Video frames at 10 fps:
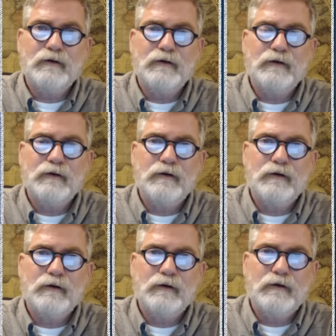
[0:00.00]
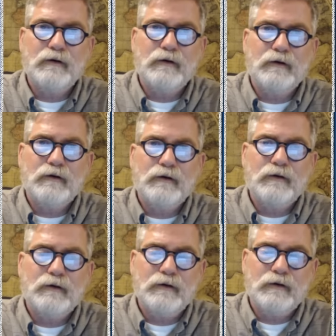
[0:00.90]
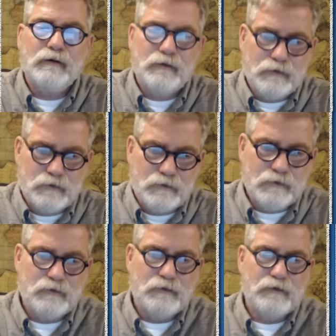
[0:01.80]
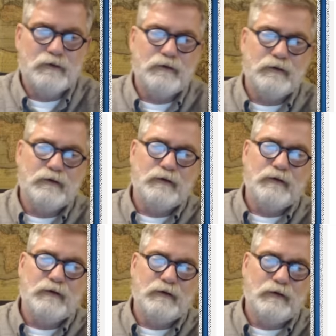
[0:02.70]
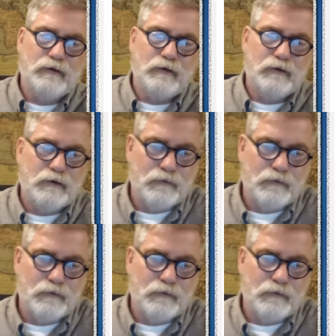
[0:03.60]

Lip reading: (silence)